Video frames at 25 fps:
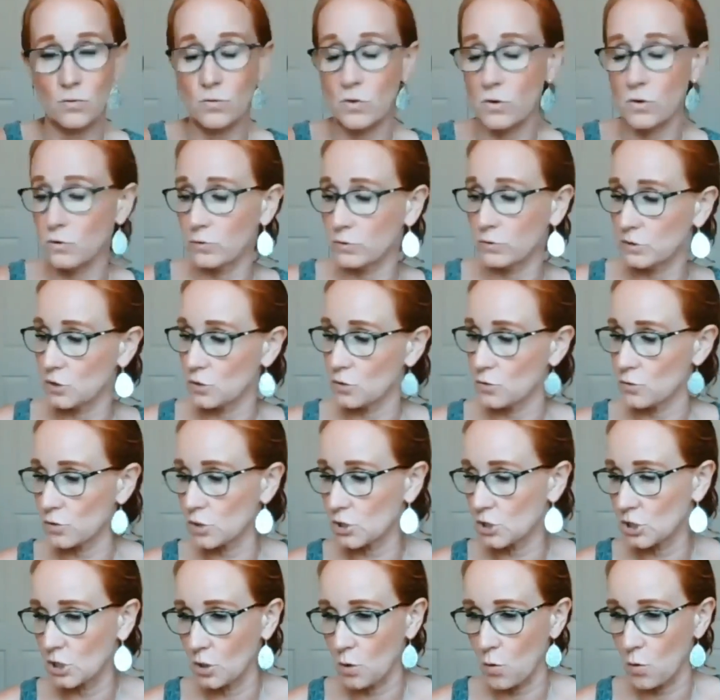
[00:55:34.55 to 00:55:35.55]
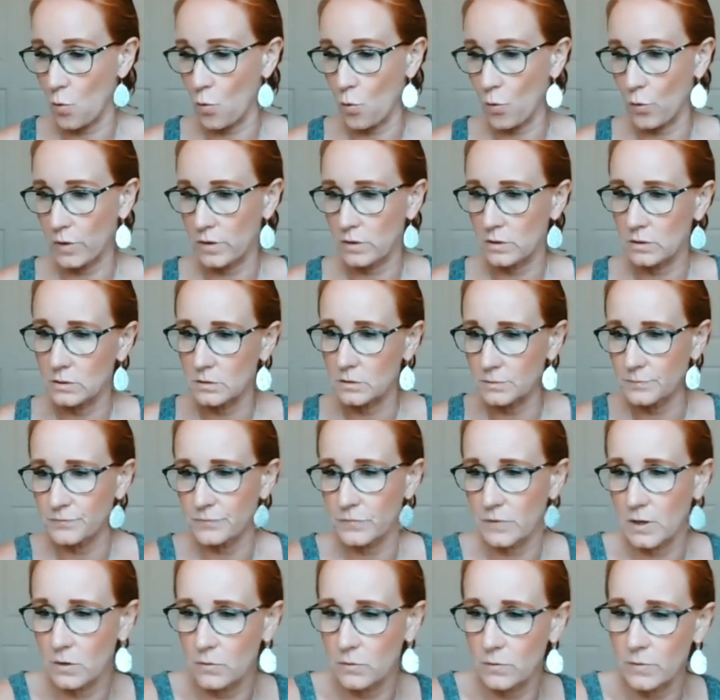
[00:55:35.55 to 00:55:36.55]
rose nourishing oil.
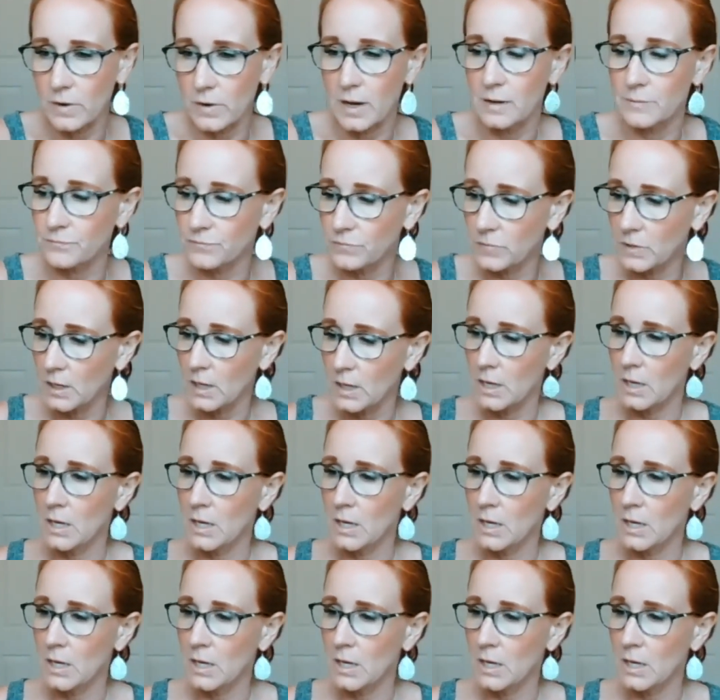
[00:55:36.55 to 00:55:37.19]
All right.